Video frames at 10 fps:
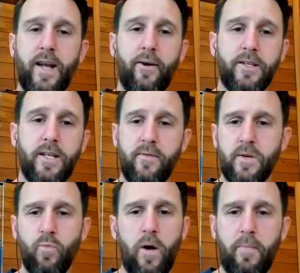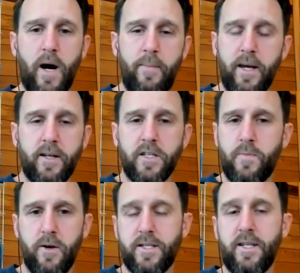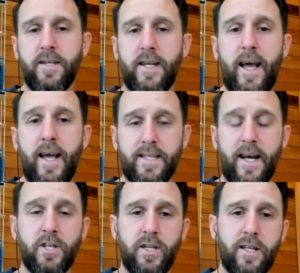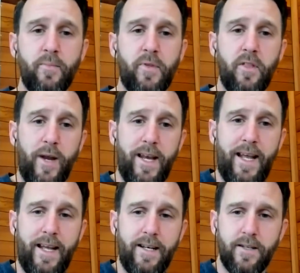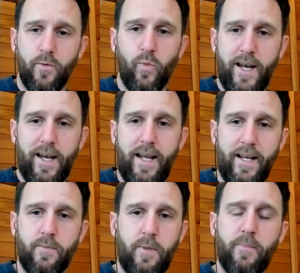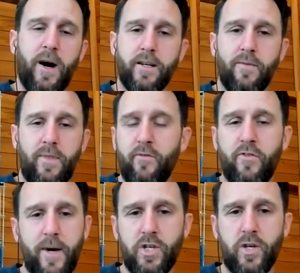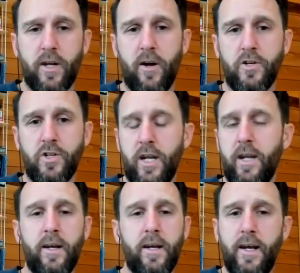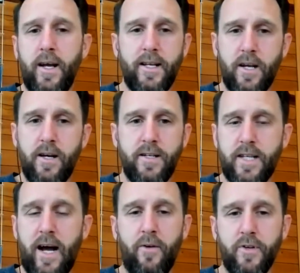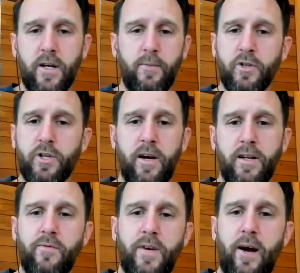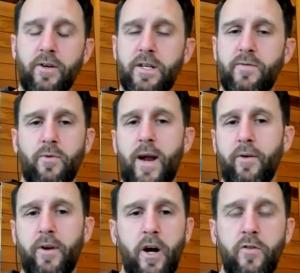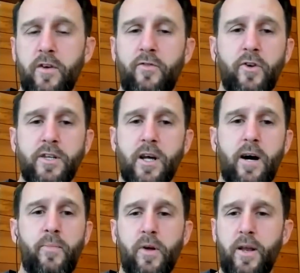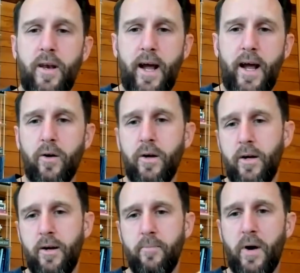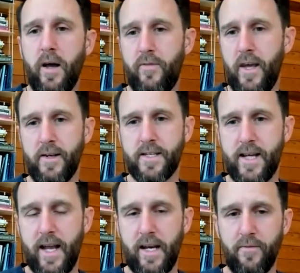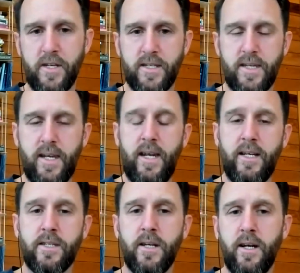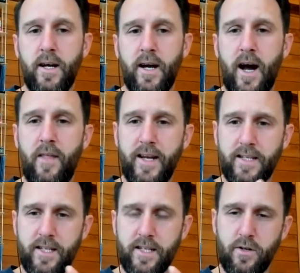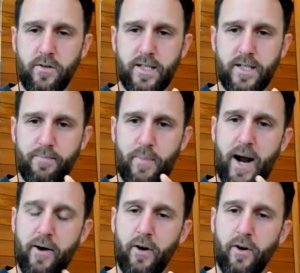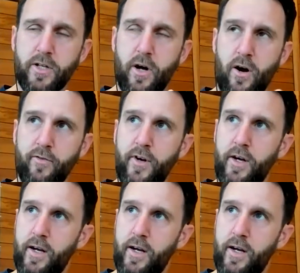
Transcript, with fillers: narratives and what might be a conspiracy today is actually something that we need we need to be part of the information ecology it turns out that some alternative narratives around covid for example are now part of the understanding of the disease and there's this sort of paradox of